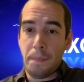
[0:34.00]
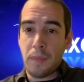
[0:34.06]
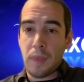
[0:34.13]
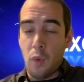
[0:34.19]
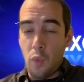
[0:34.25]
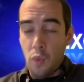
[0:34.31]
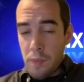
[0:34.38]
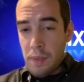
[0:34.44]

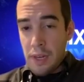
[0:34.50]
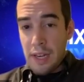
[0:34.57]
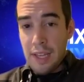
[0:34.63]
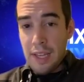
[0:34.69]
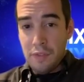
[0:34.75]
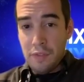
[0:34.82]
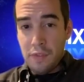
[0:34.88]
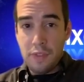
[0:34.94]
We
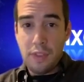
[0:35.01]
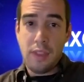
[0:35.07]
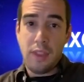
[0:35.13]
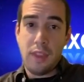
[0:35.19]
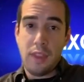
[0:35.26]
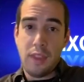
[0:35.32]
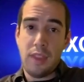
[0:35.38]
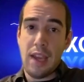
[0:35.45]
believe
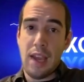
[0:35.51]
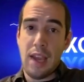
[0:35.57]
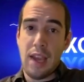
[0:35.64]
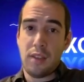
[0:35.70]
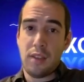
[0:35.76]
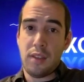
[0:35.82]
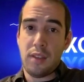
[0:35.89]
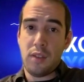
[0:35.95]

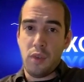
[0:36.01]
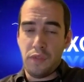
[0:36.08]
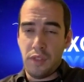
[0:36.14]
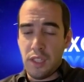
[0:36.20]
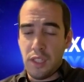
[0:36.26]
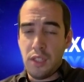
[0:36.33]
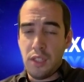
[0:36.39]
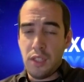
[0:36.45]
that with the
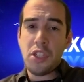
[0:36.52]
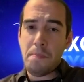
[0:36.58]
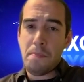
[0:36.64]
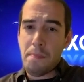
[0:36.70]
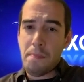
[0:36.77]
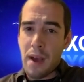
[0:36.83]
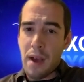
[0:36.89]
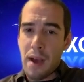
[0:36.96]
huge
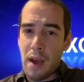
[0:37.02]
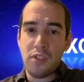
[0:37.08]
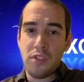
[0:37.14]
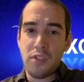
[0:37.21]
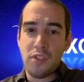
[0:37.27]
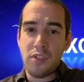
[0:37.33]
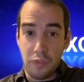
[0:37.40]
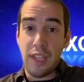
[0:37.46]
amounts
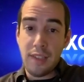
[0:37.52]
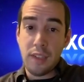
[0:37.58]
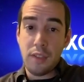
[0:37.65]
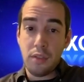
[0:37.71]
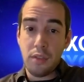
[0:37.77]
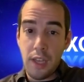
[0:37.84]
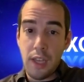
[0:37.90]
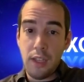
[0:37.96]
of data
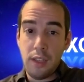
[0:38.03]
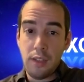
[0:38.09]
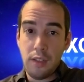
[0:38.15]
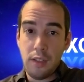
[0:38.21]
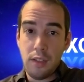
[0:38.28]
today,